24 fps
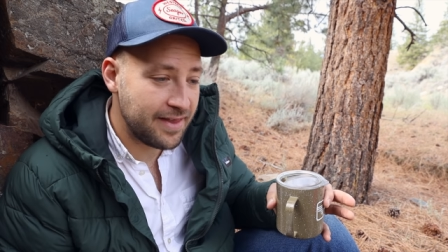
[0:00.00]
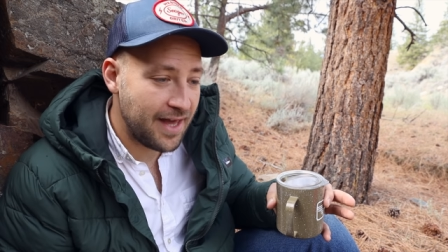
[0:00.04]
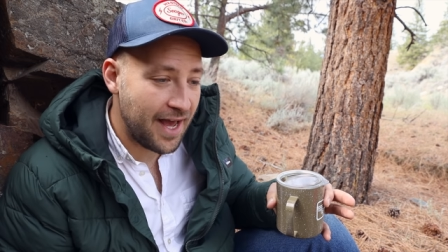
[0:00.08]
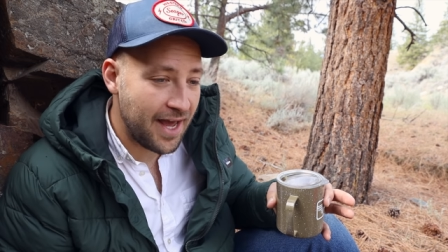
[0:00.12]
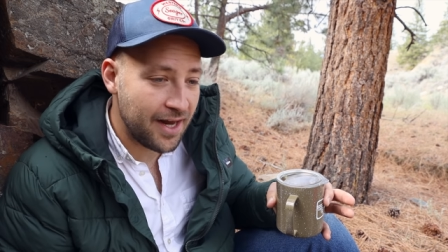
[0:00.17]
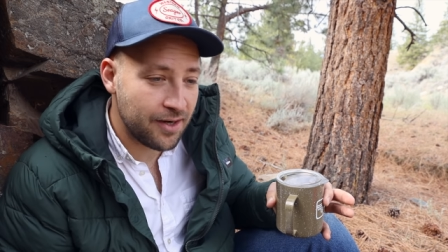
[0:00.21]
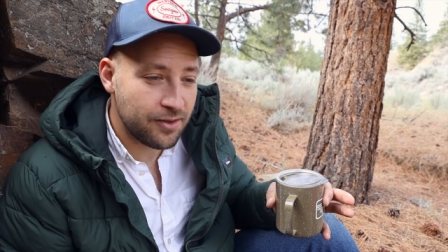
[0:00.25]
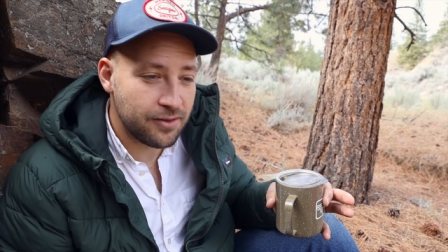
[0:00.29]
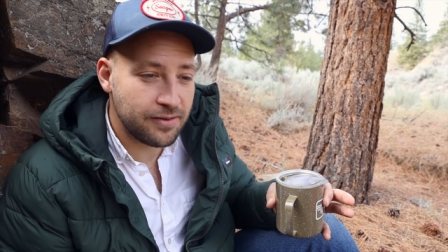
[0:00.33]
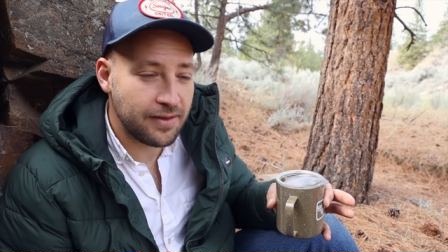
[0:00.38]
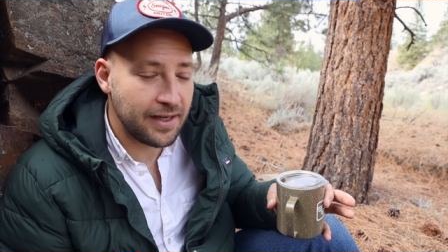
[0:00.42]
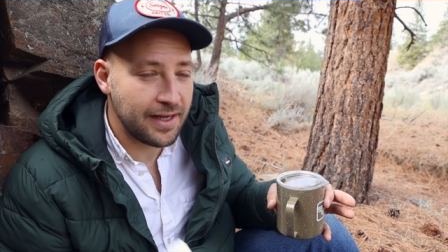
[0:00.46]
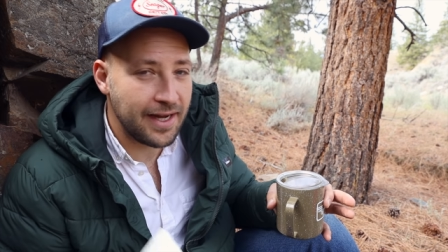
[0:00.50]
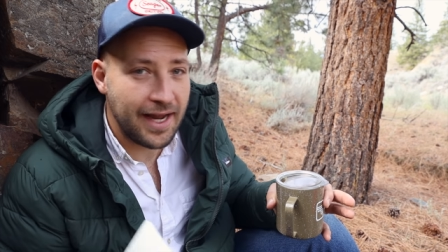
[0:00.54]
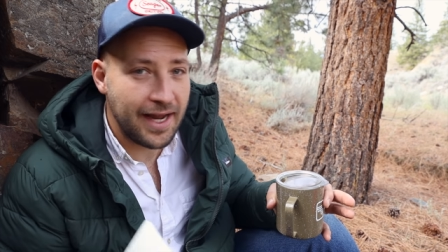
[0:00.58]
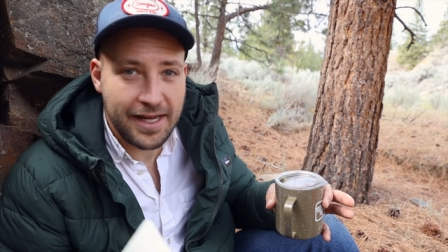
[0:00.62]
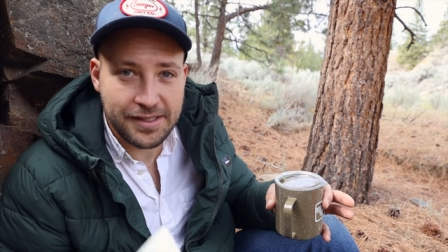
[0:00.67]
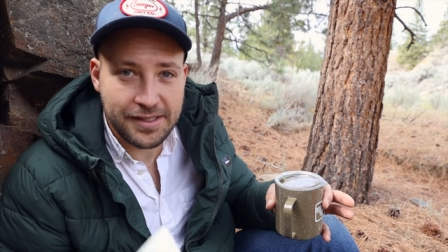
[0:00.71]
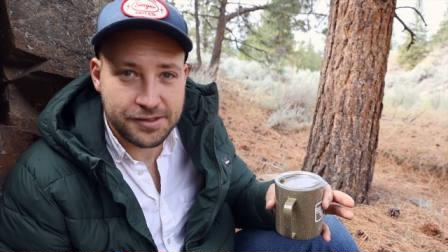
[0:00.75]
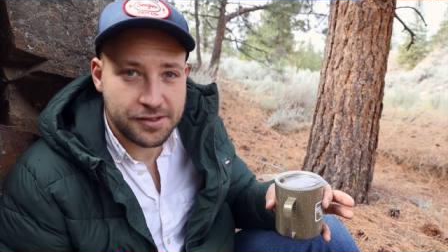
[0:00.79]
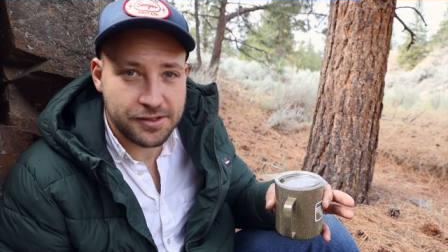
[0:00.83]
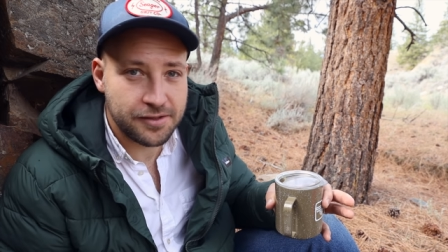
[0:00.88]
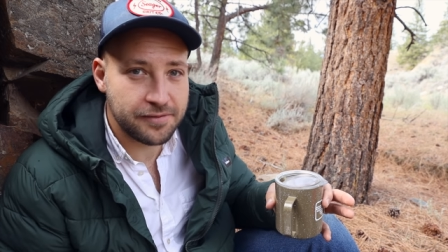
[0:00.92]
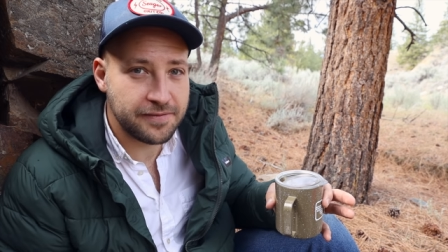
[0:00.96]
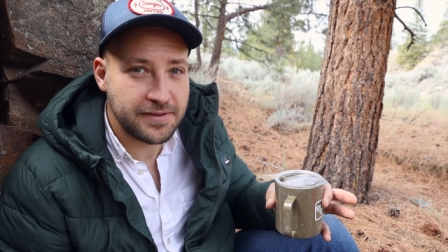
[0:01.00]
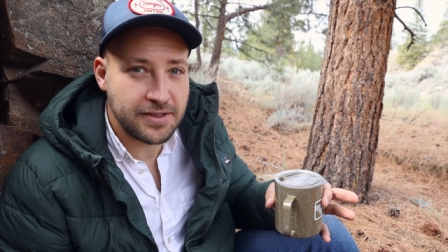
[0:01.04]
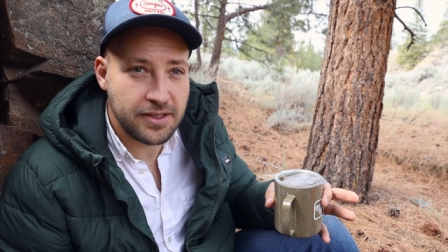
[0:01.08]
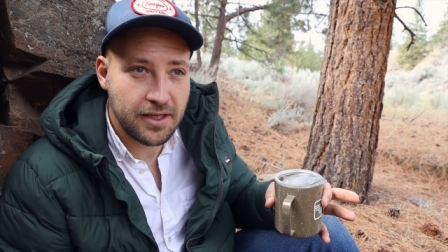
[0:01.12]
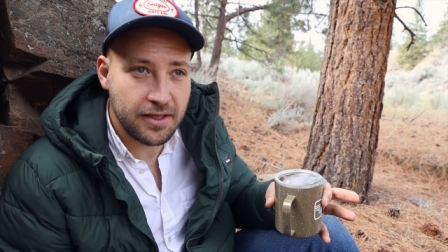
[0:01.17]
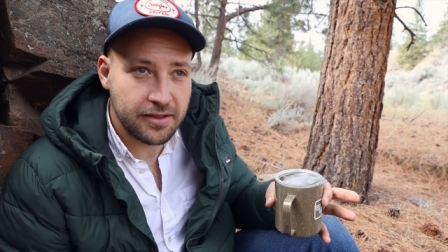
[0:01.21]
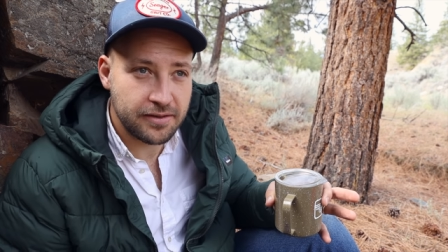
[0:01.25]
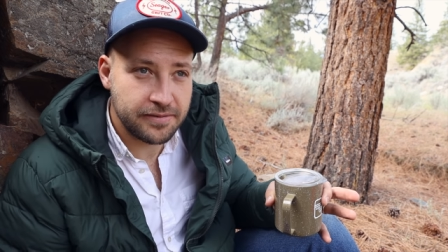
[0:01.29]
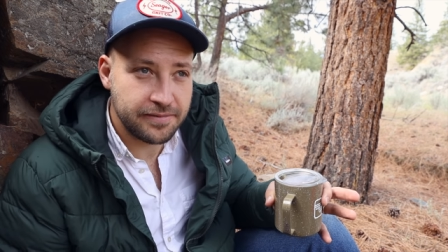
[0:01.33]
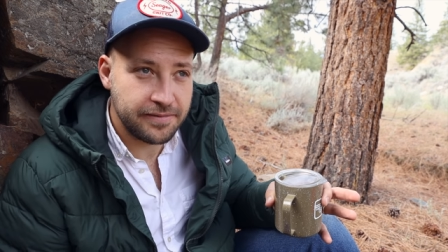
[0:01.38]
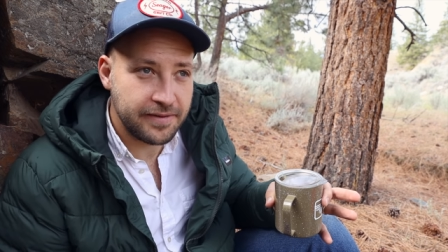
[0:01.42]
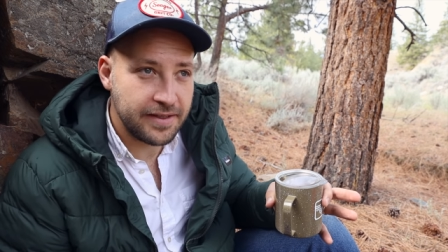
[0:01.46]
that, or like
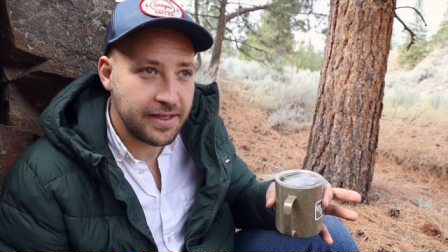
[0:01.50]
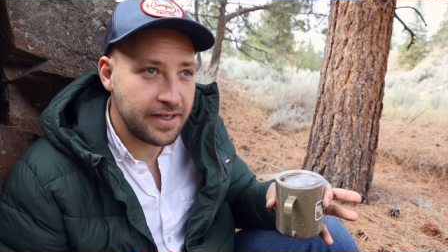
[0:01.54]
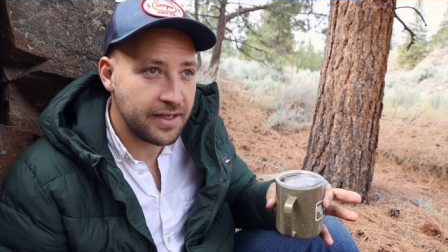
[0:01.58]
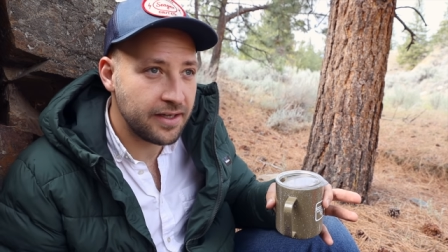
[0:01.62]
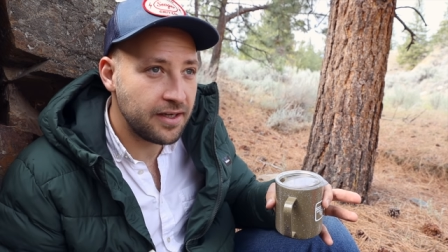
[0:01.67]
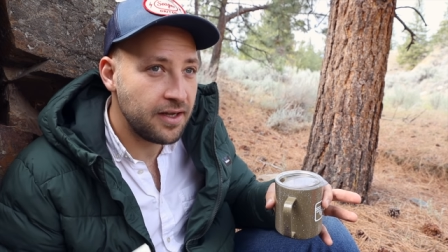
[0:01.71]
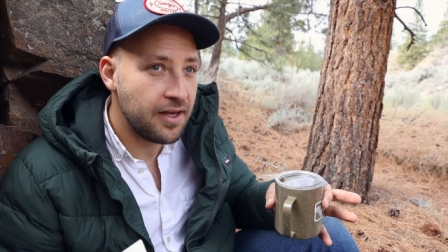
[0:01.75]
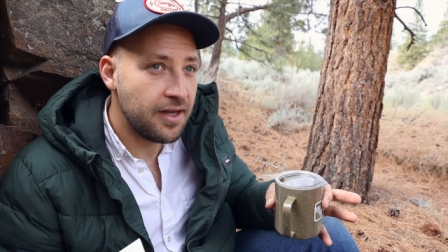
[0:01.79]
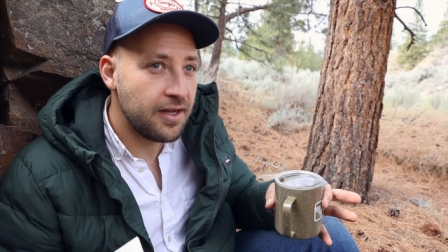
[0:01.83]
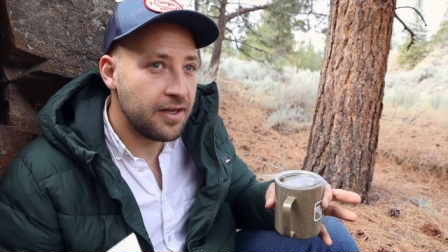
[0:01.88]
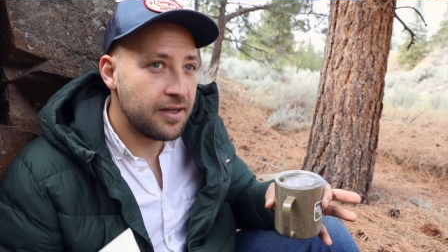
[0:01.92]
astrophotography.